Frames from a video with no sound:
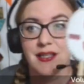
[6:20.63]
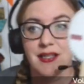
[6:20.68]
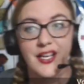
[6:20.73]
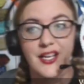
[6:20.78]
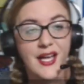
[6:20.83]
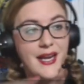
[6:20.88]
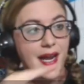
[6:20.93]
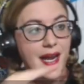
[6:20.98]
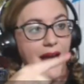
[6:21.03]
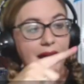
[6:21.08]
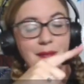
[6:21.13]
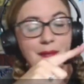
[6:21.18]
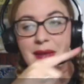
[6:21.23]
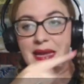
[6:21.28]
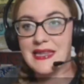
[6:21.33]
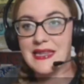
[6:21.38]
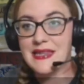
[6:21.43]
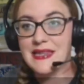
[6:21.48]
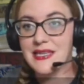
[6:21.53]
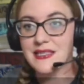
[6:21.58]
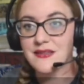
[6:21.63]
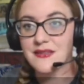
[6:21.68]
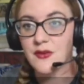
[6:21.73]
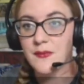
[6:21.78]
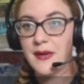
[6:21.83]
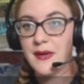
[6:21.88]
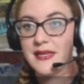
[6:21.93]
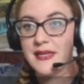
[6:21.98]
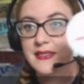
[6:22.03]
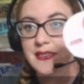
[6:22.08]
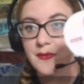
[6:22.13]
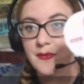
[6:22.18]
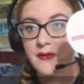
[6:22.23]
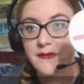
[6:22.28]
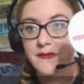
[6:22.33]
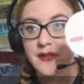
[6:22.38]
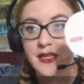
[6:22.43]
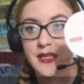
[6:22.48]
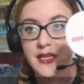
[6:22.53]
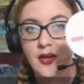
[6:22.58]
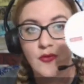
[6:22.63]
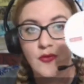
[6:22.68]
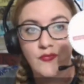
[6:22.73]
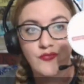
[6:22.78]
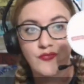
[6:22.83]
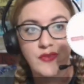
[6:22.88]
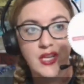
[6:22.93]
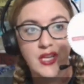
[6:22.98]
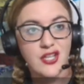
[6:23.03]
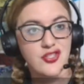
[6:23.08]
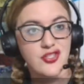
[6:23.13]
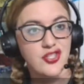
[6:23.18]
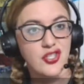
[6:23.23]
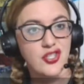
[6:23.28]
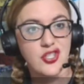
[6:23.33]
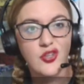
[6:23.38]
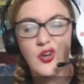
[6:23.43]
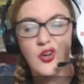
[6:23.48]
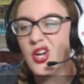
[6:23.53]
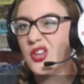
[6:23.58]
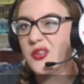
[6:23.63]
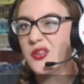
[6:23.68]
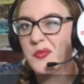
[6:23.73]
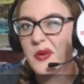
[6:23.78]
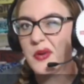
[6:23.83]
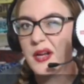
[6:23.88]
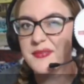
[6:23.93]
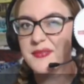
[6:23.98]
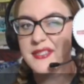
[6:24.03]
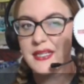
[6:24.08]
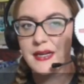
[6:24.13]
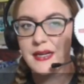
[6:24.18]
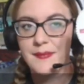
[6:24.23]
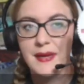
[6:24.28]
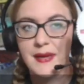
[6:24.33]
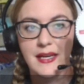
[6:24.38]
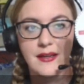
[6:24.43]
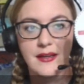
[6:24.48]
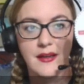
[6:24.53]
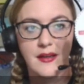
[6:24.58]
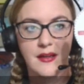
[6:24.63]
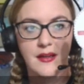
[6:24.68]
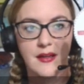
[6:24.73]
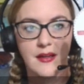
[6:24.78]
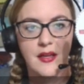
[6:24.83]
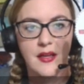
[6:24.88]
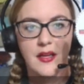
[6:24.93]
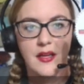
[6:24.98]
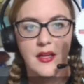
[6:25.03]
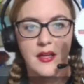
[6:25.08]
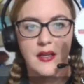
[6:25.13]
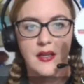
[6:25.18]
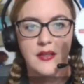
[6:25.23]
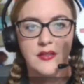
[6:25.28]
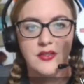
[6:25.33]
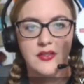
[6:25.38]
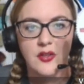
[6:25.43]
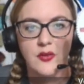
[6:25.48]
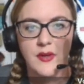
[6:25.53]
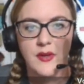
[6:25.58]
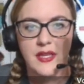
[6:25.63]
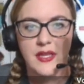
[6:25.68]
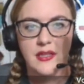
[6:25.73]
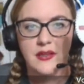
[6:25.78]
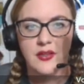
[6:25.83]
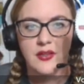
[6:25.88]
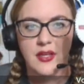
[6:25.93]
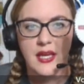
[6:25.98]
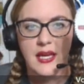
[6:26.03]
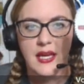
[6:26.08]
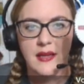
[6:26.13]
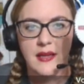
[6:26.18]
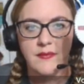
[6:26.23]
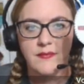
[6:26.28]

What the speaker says: And I made this for my demo video, and I'll show you all the props that I made. So we can look at